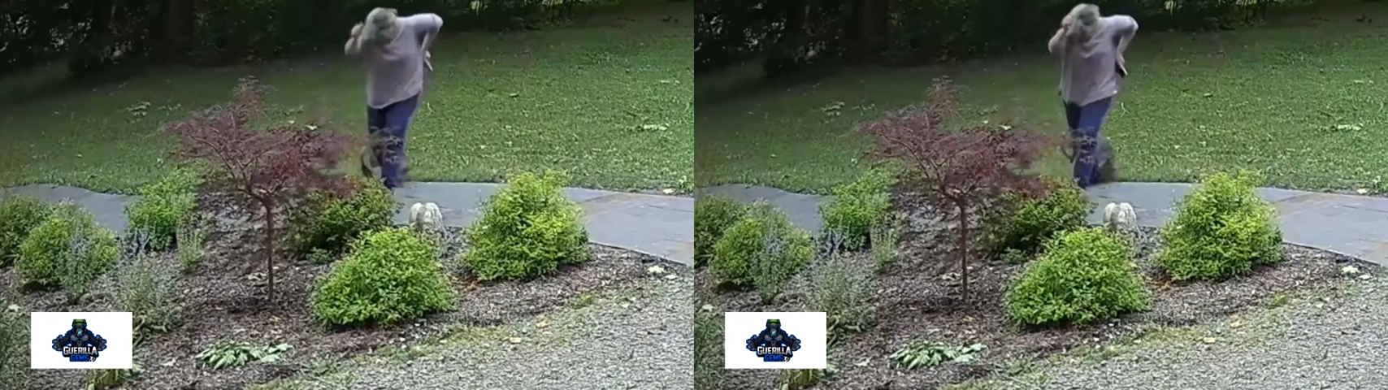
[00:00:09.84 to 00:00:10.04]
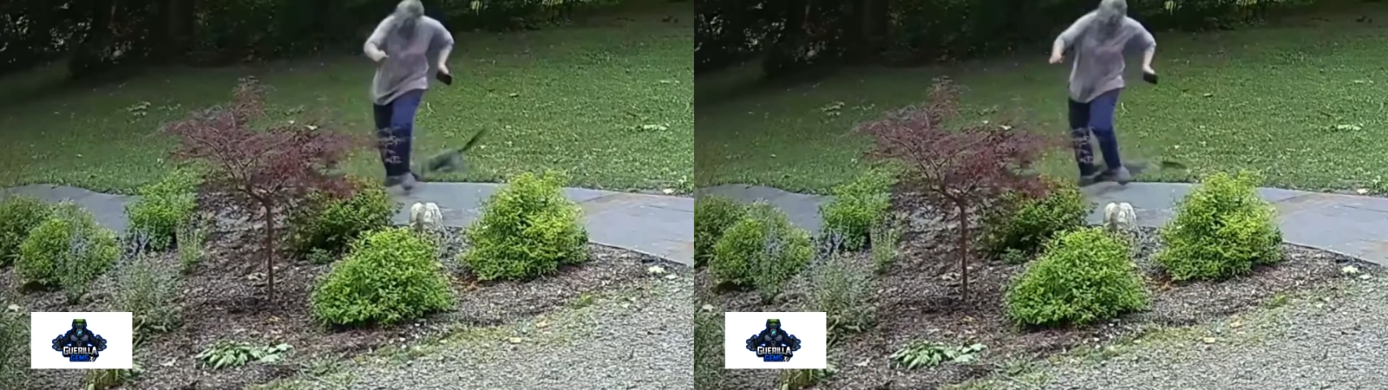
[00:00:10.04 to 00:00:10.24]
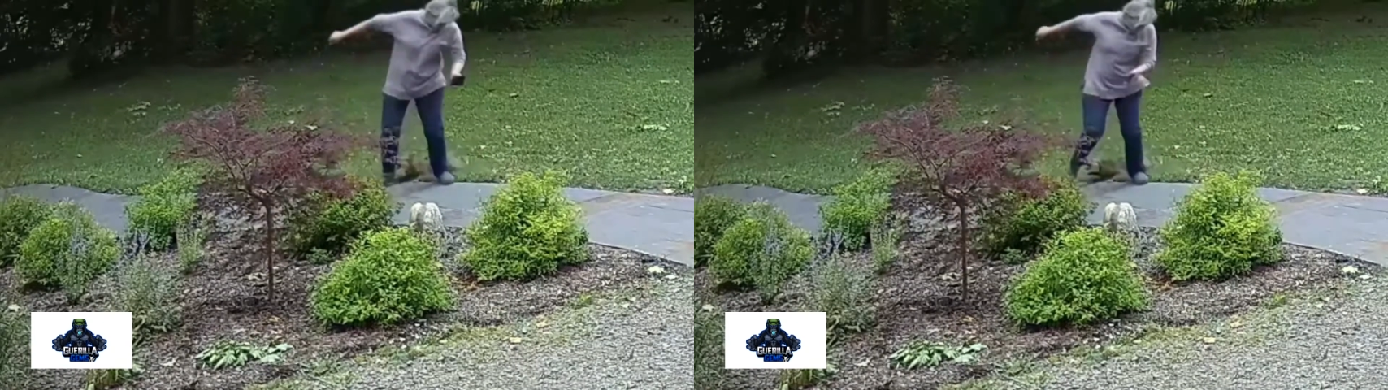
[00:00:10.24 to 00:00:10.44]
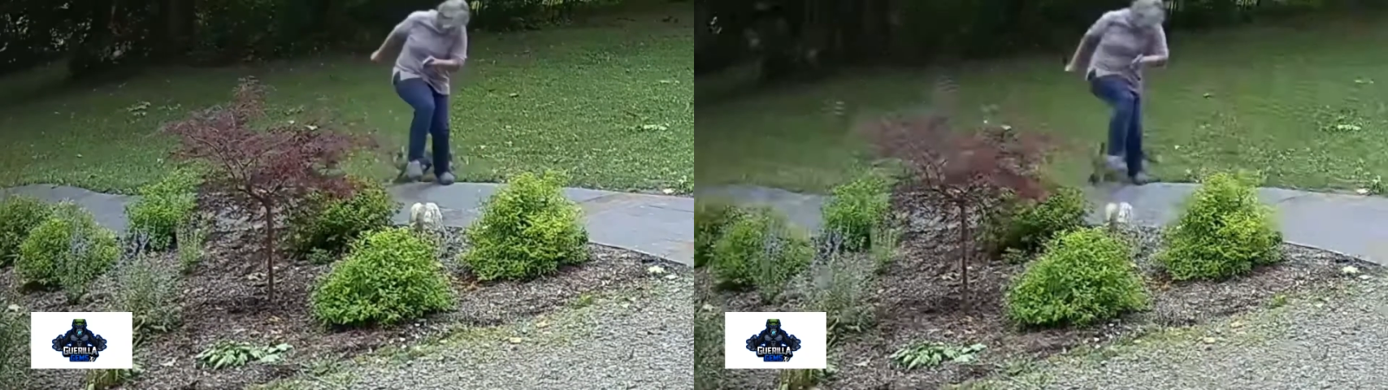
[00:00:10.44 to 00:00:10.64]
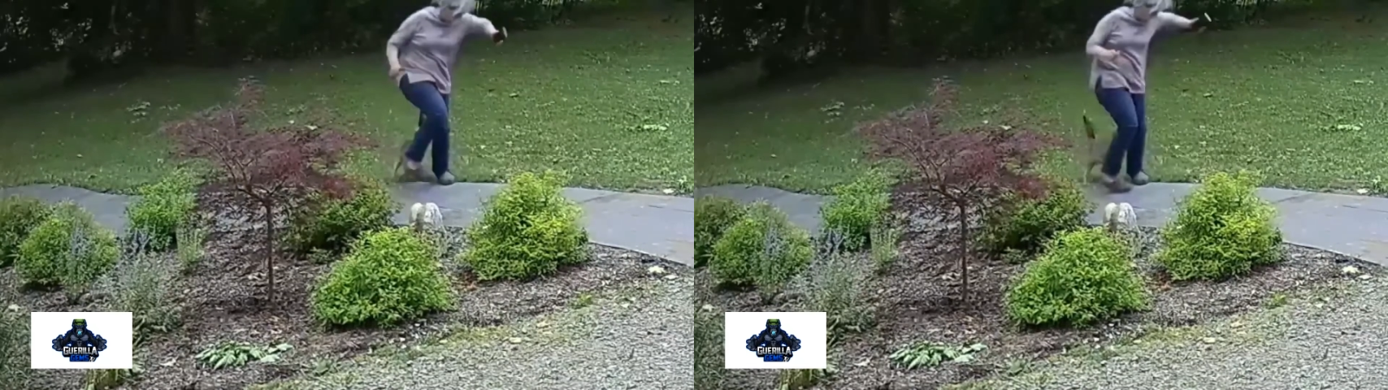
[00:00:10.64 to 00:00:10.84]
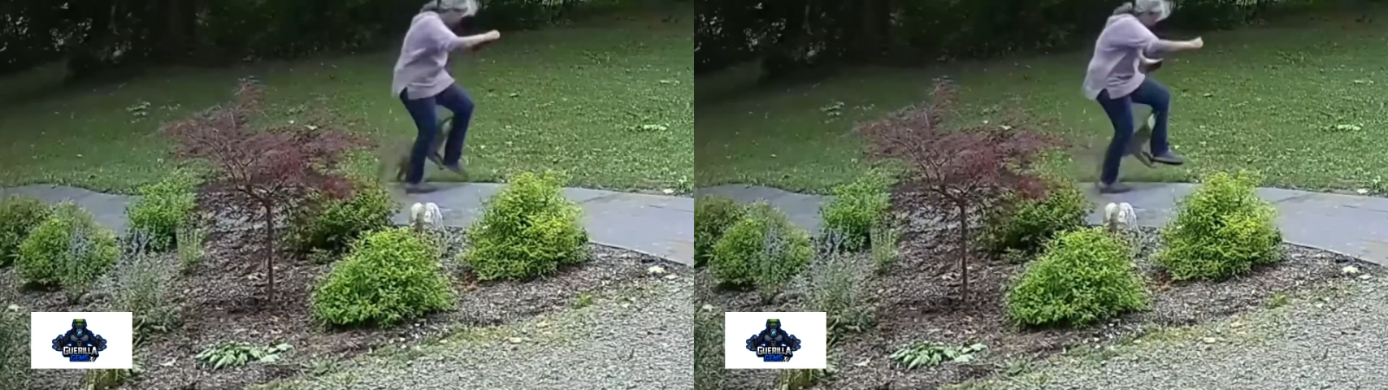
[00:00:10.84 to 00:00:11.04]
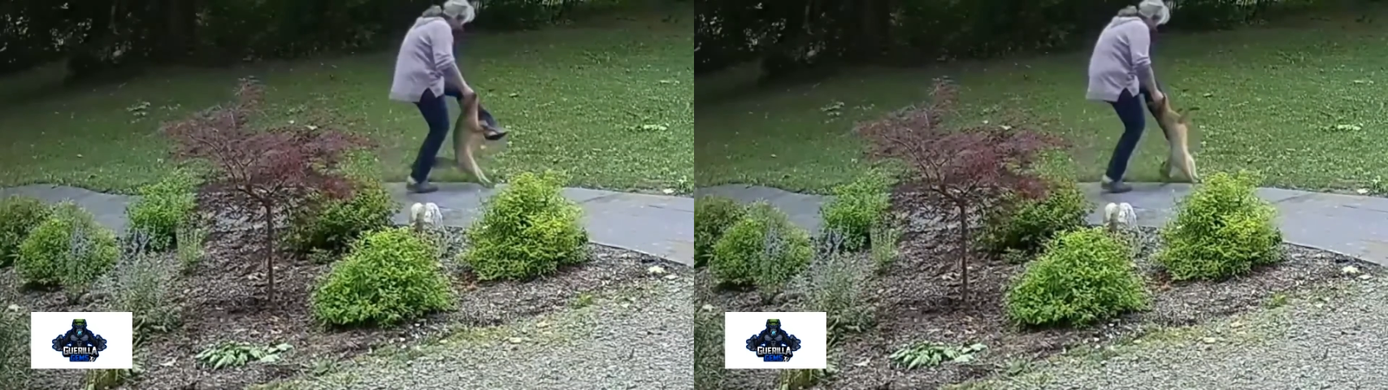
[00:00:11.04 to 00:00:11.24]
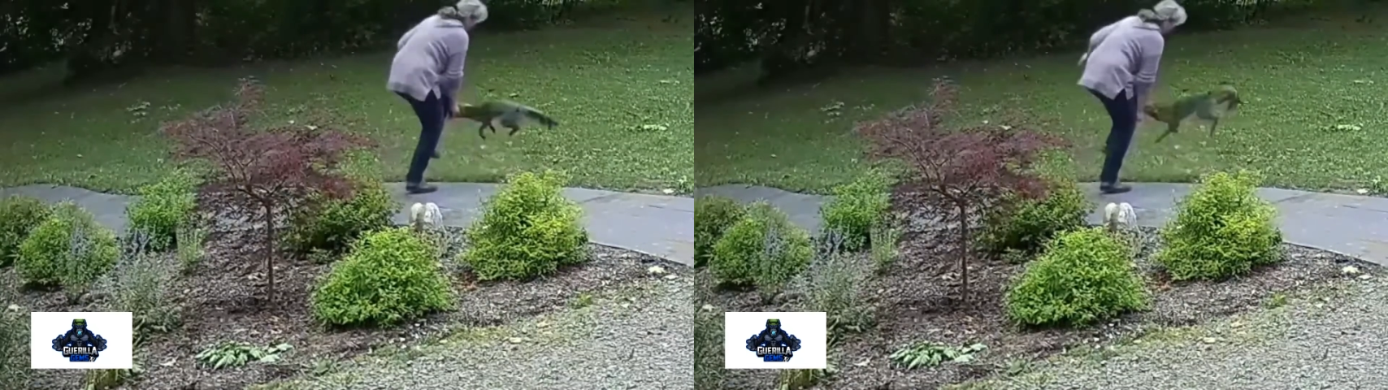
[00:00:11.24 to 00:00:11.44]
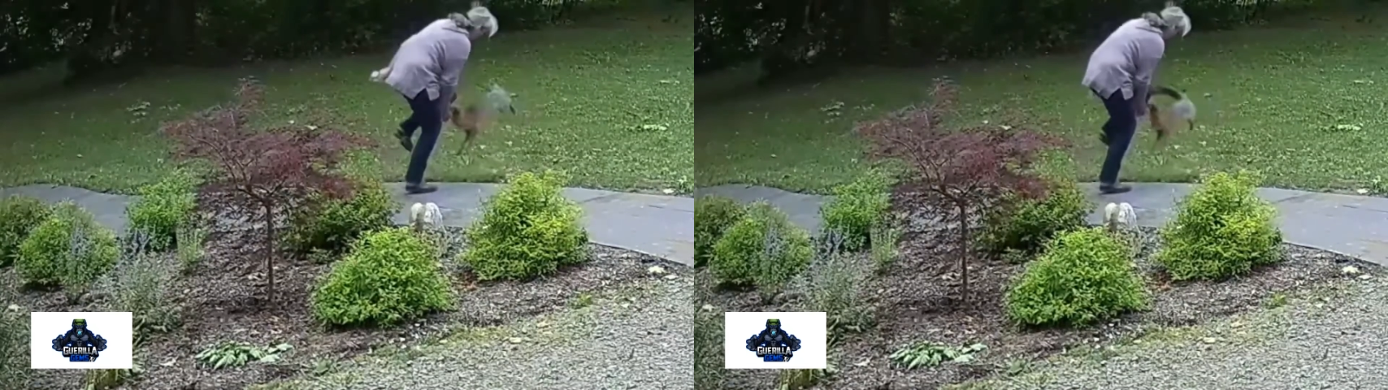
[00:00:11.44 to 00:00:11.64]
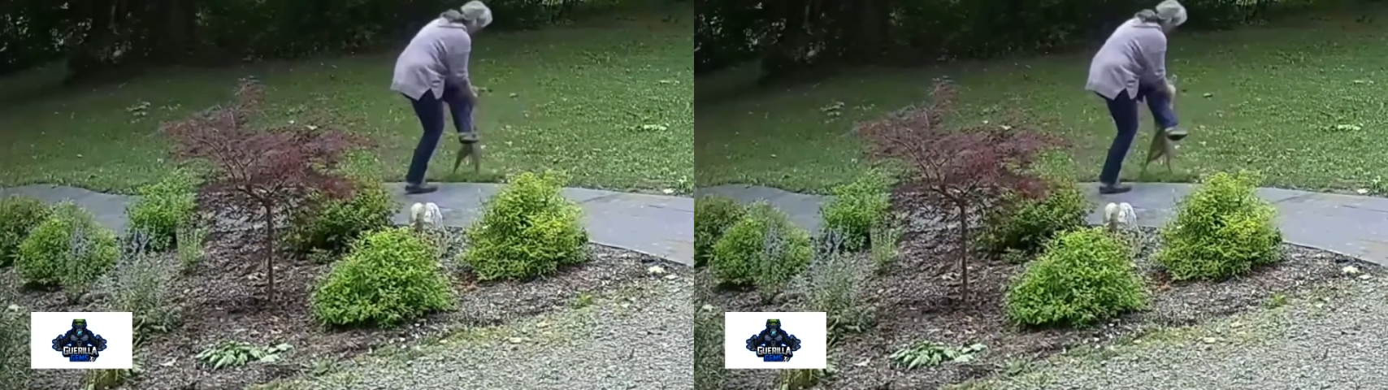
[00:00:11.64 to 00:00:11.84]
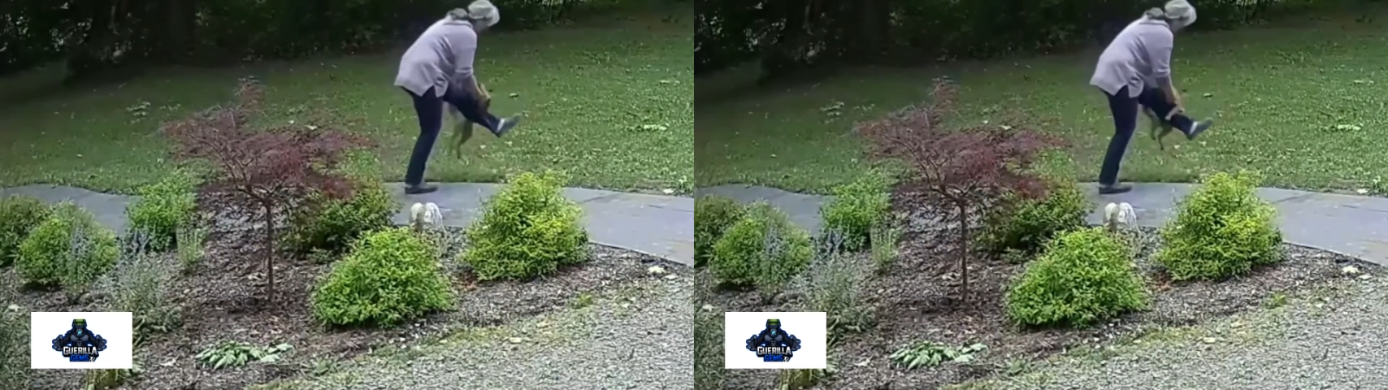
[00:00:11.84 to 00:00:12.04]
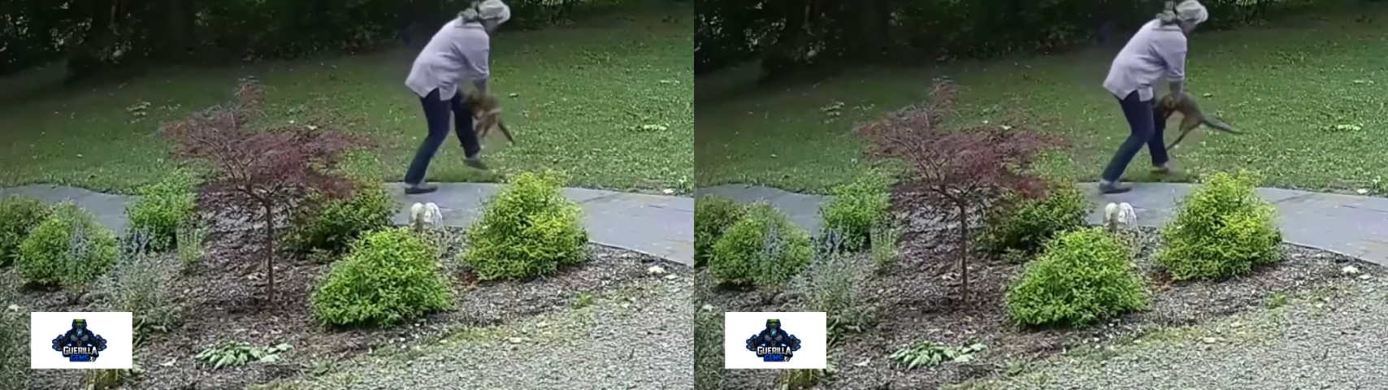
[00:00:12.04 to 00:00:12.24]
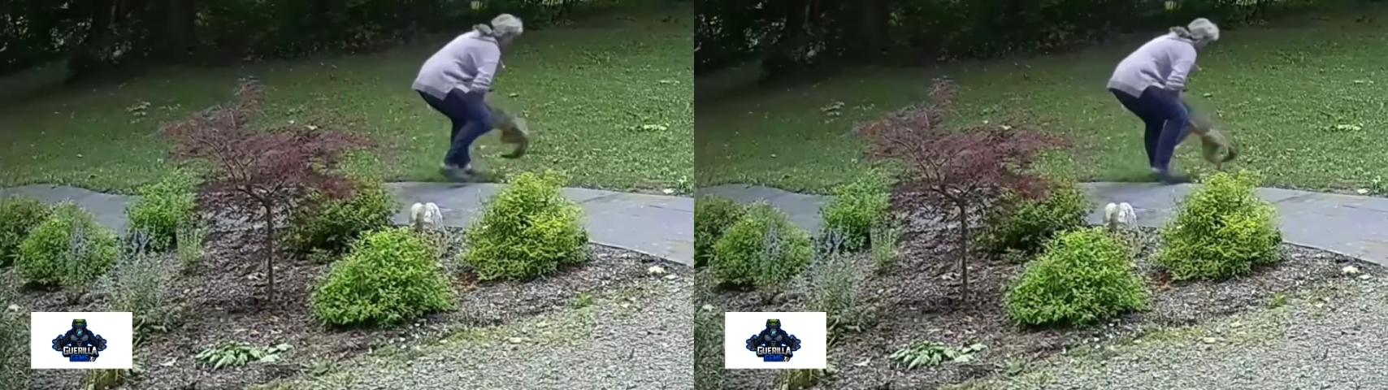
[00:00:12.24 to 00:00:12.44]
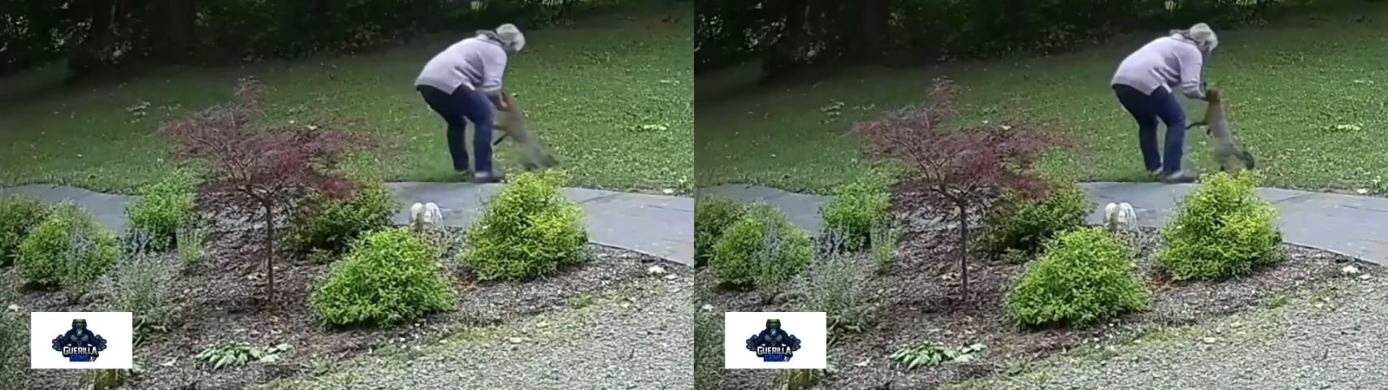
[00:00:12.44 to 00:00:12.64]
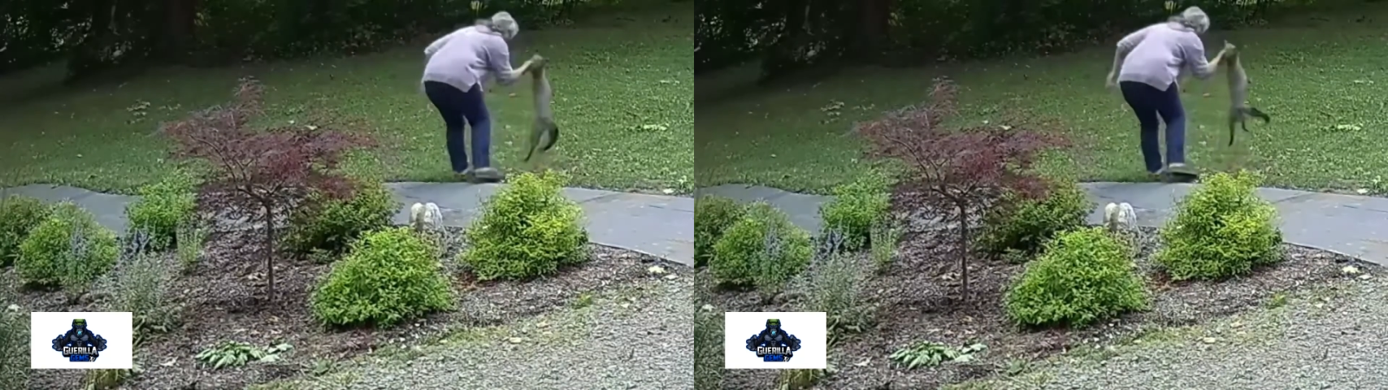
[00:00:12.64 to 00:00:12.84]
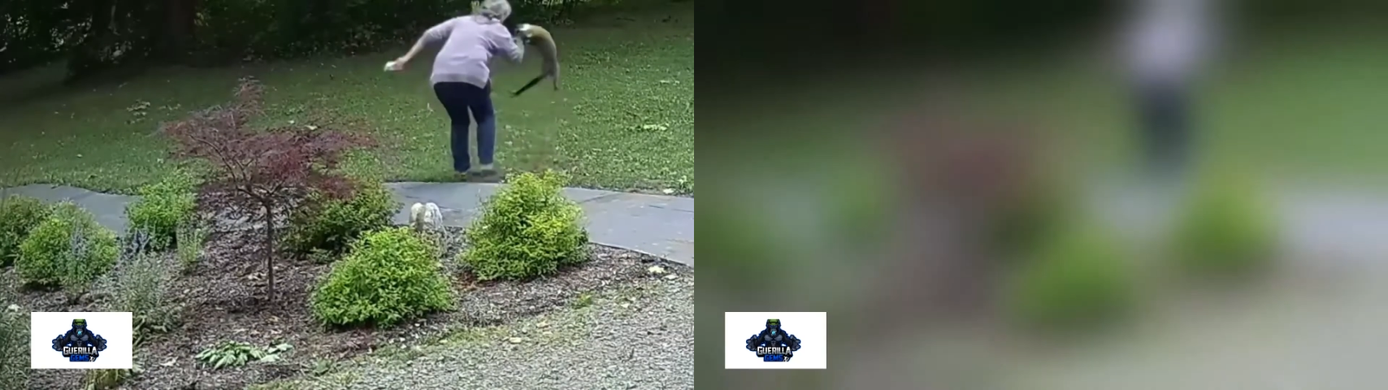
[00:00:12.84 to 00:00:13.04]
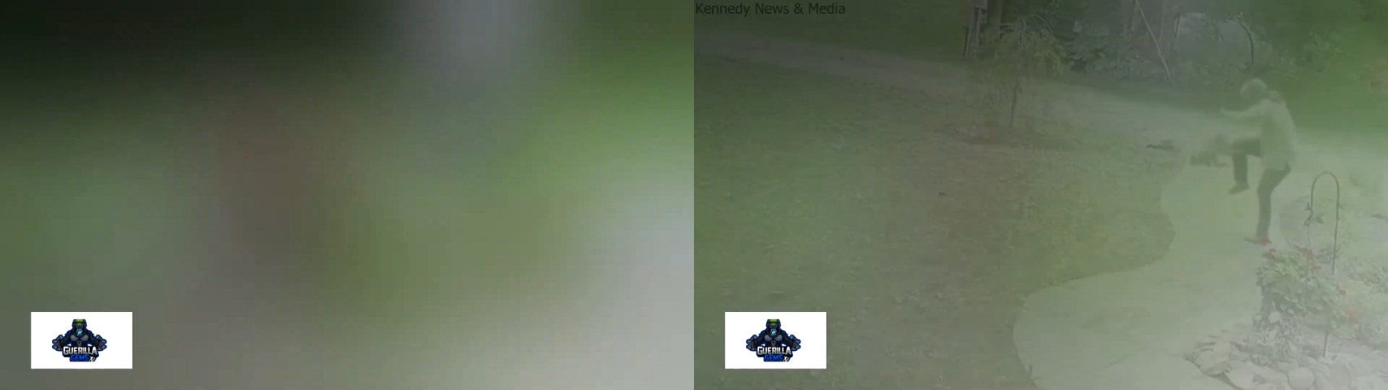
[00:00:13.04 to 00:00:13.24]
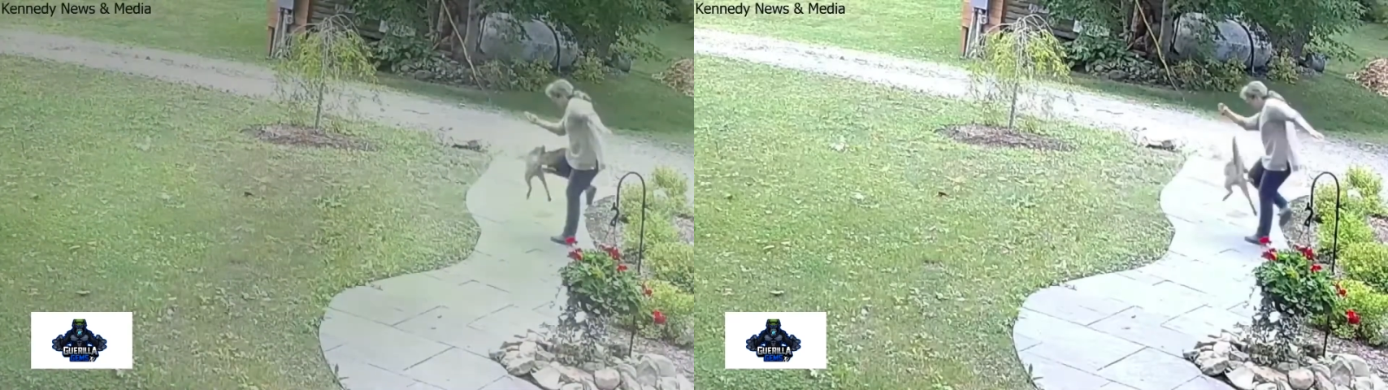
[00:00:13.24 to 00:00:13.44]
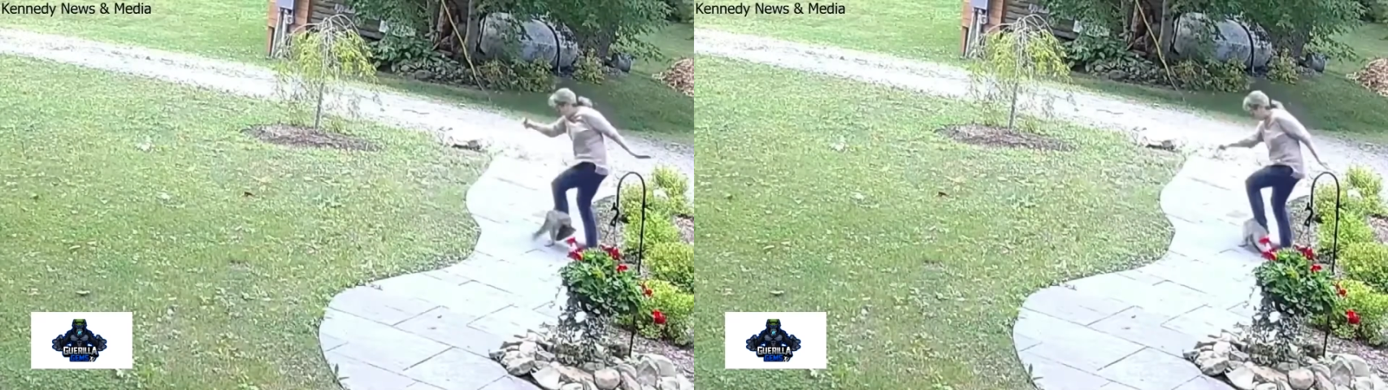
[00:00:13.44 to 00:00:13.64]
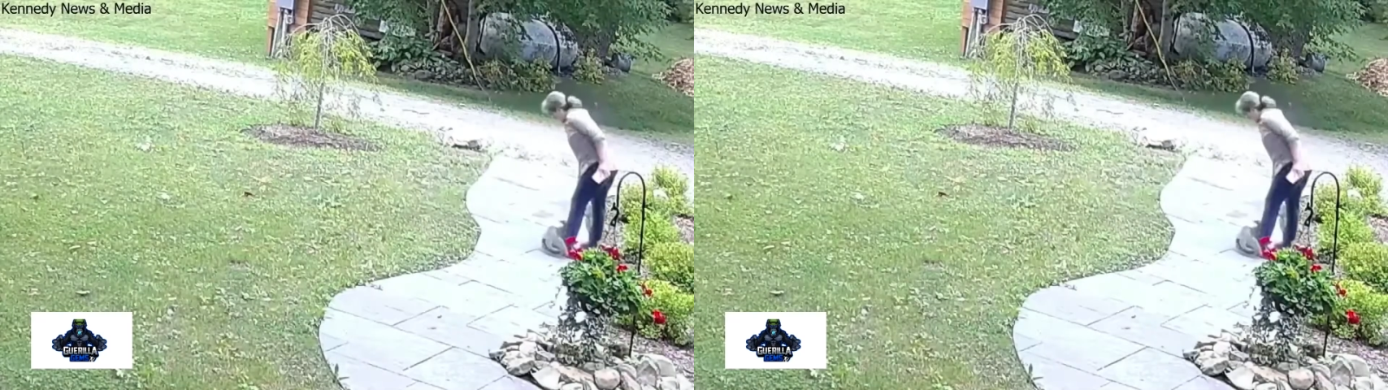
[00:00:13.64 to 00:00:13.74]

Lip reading: Nobody's mouth can be seen.